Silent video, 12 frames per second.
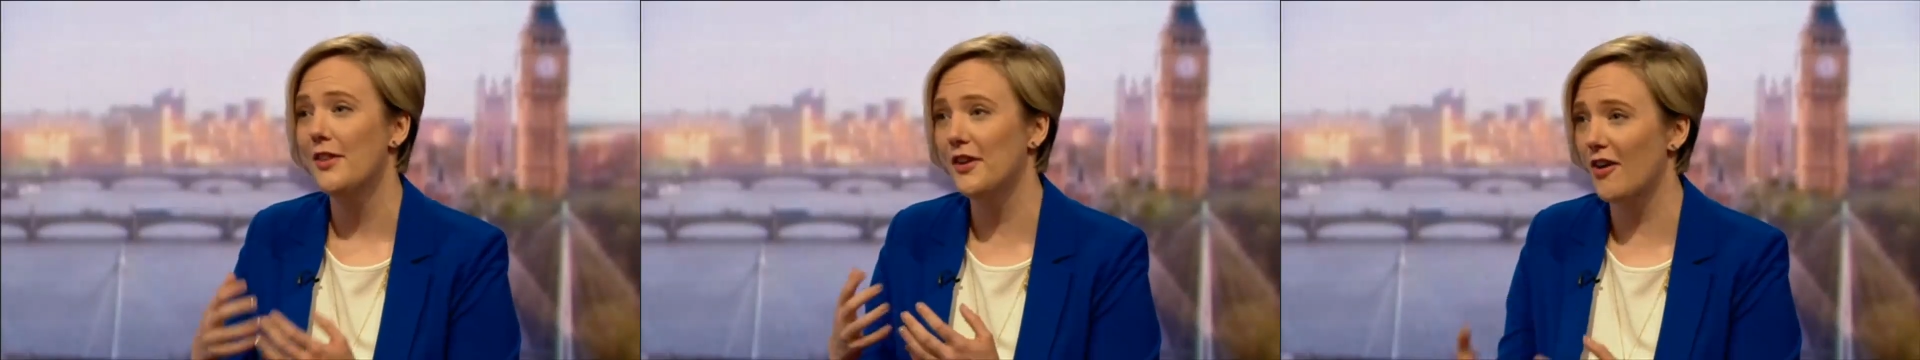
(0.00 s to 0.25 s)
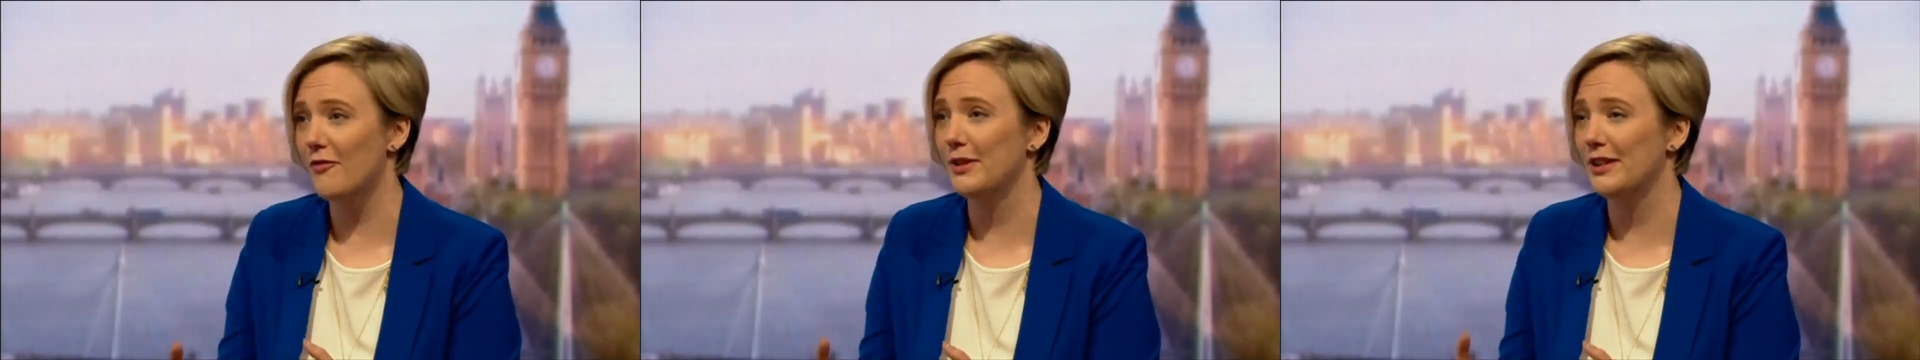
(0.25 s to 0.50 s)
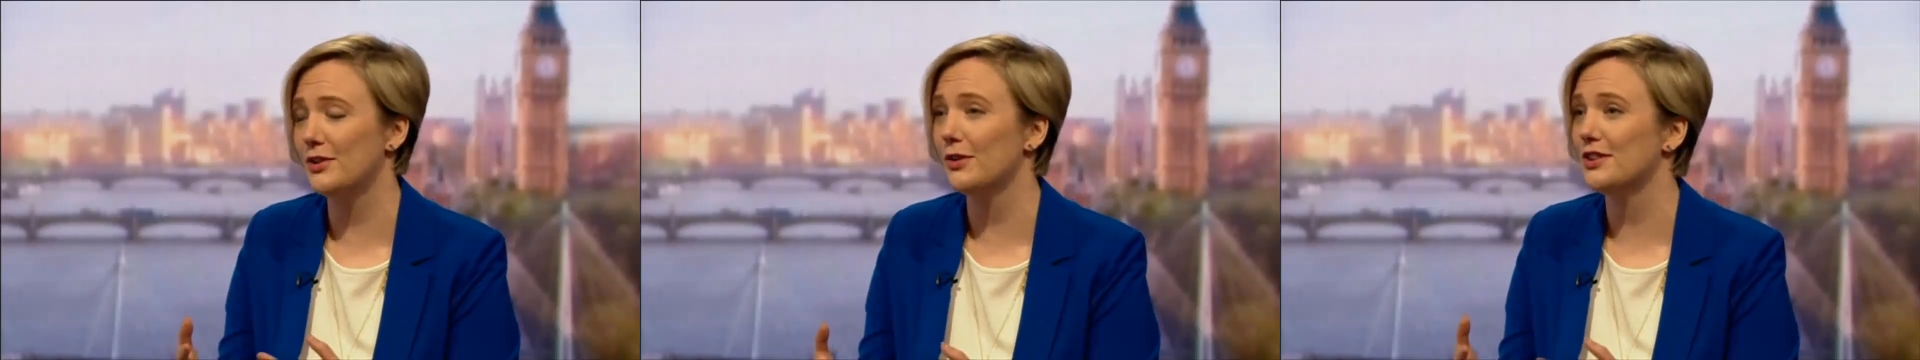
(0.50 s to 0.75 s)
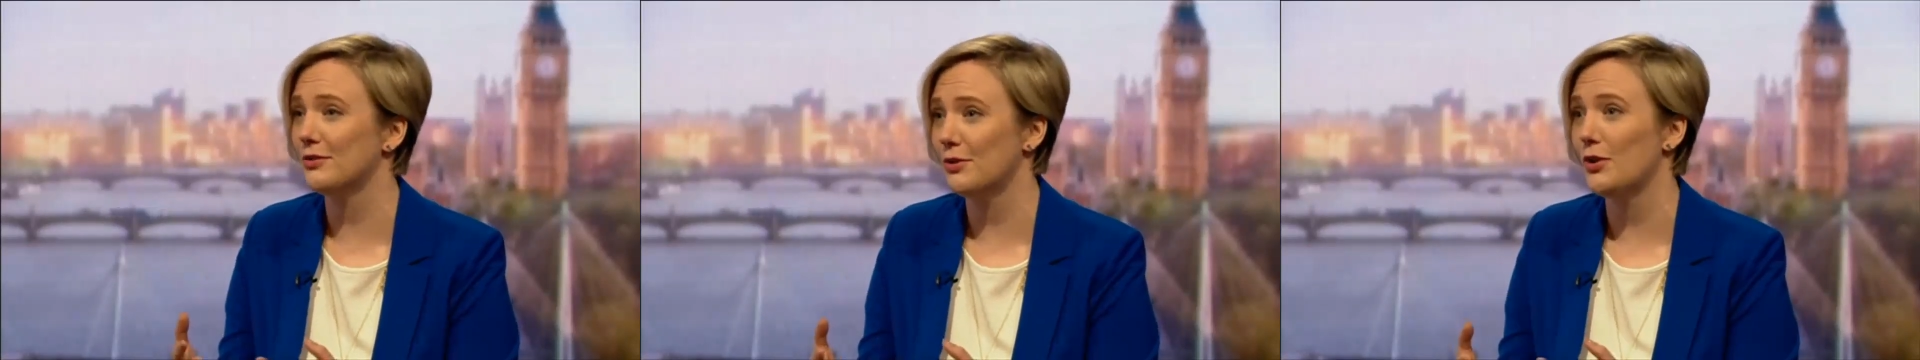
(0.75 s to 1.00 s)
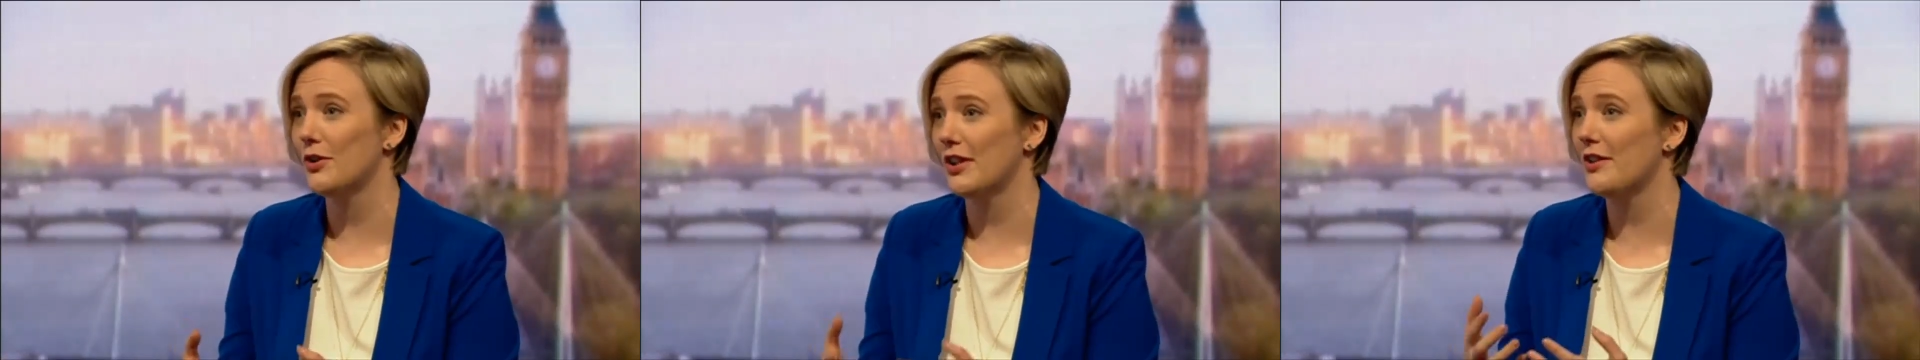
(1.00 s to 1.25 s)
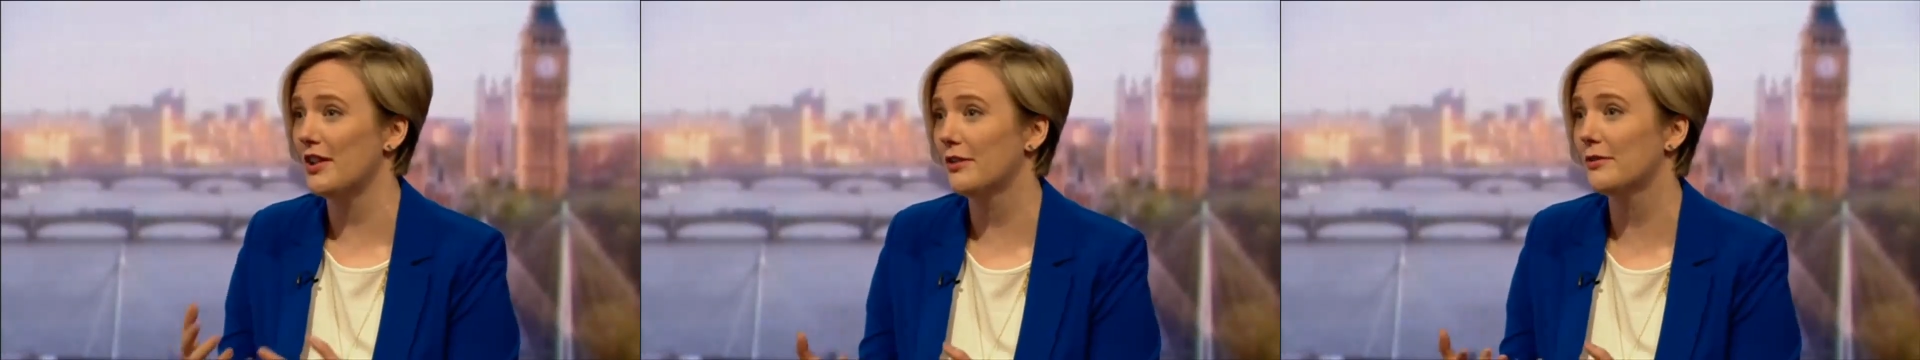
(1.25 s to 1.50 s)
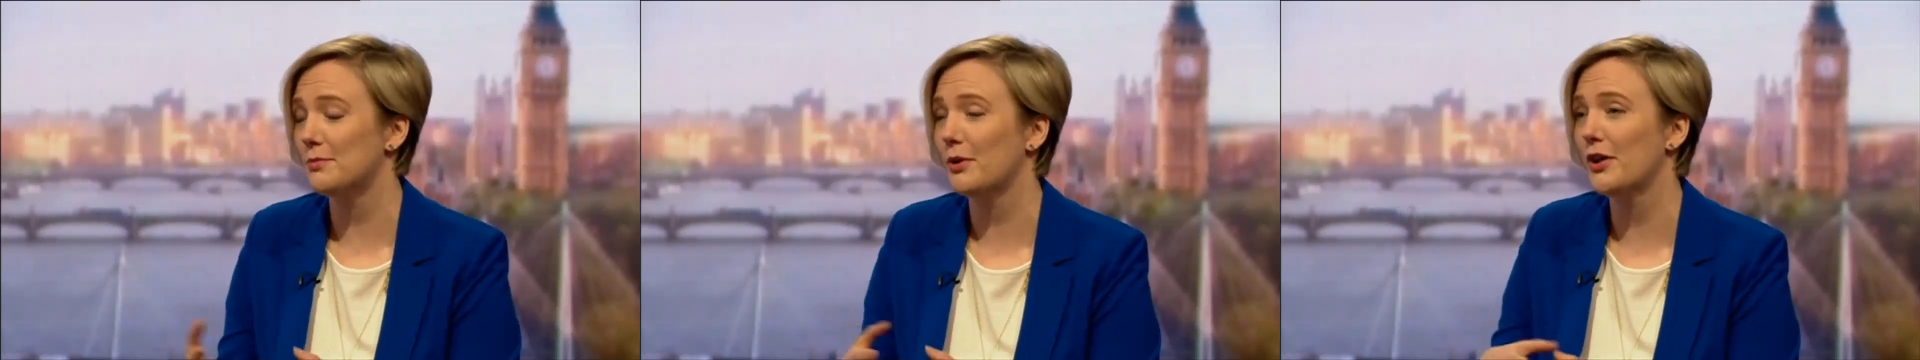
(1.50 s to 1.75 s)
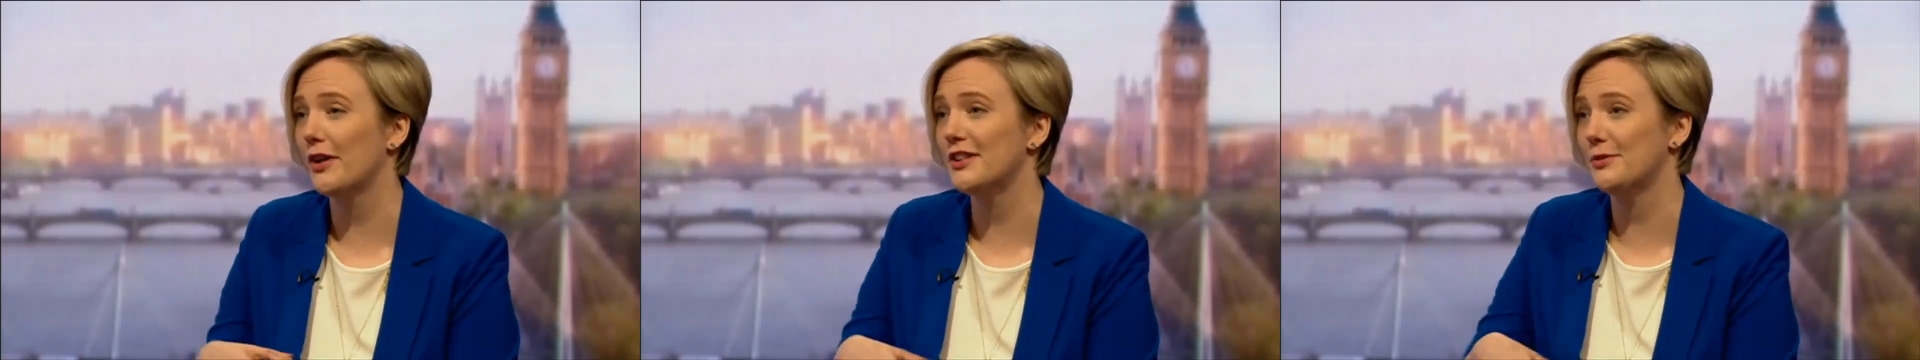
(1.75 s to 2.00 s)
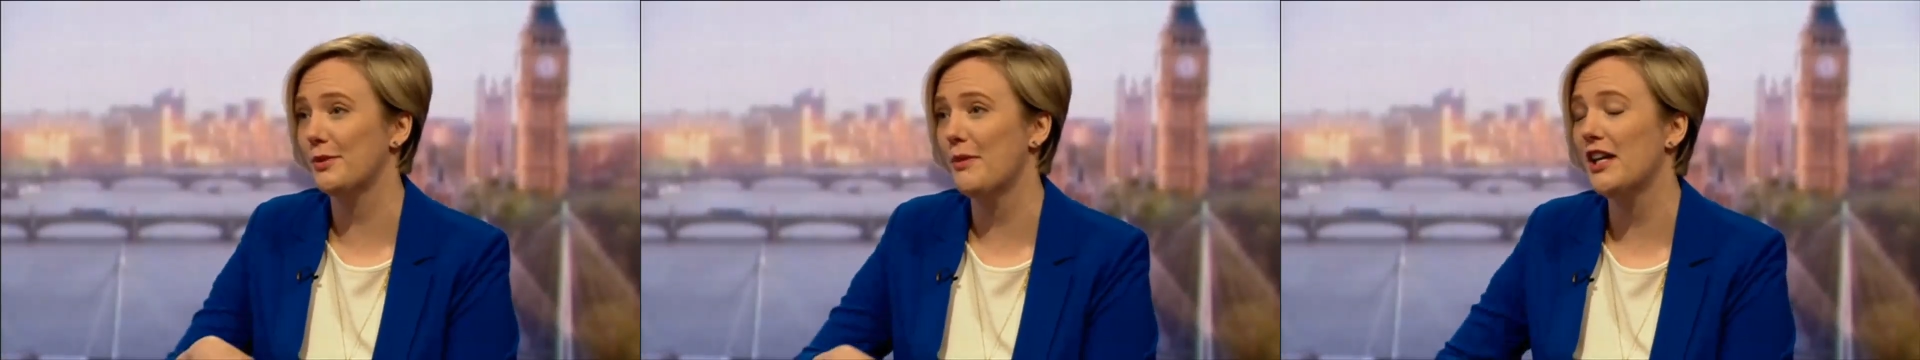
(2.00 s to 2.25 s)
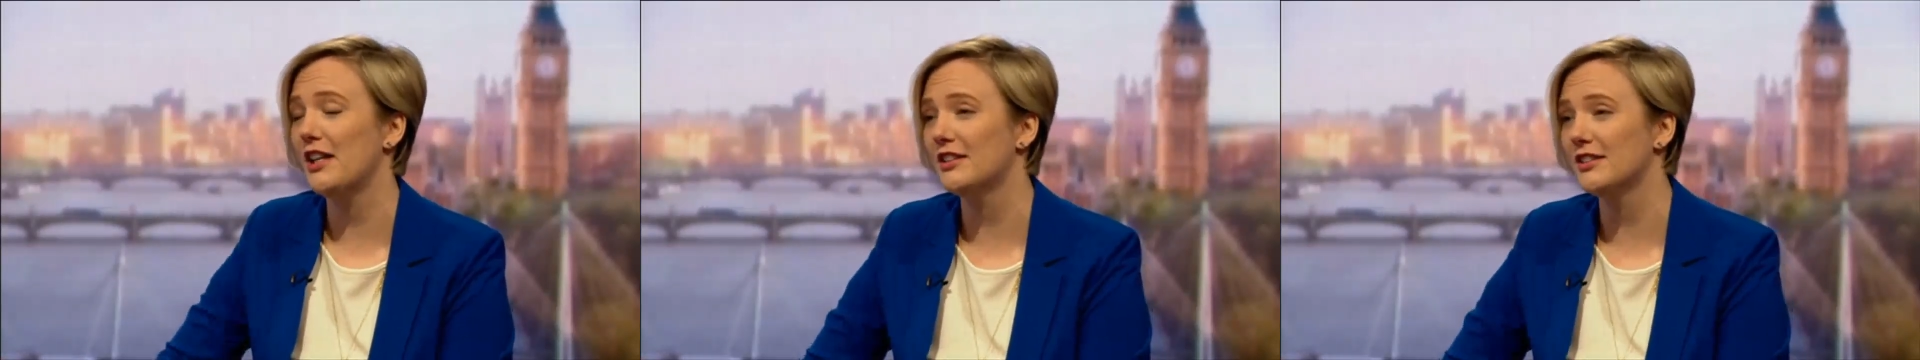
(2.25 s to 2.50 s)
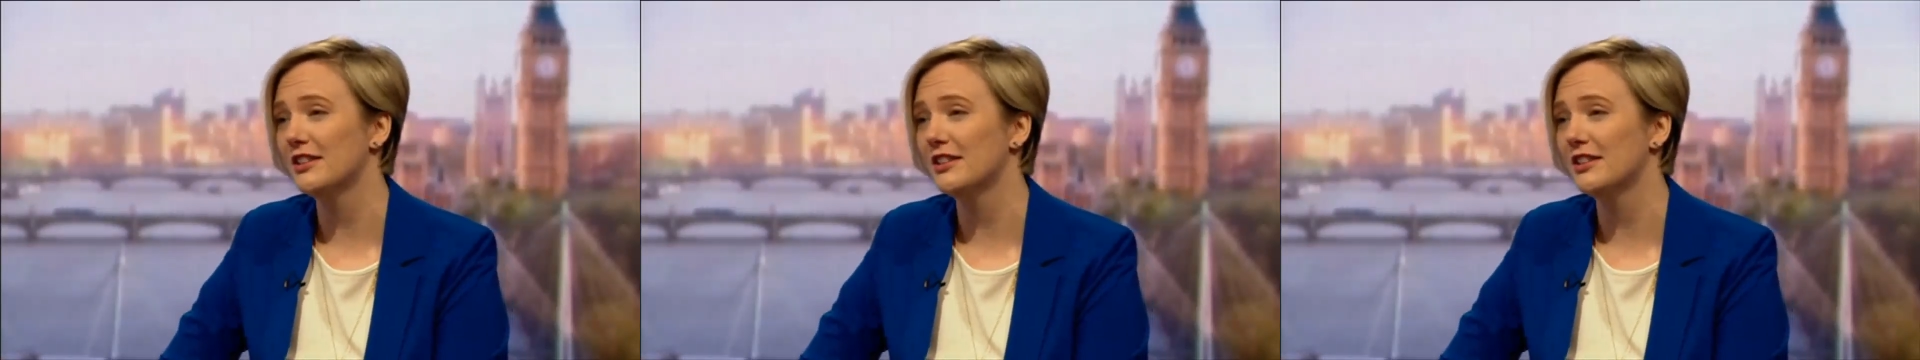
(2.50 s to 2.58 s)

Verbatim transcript: the government has got it wrong, then I think there is progress to be made.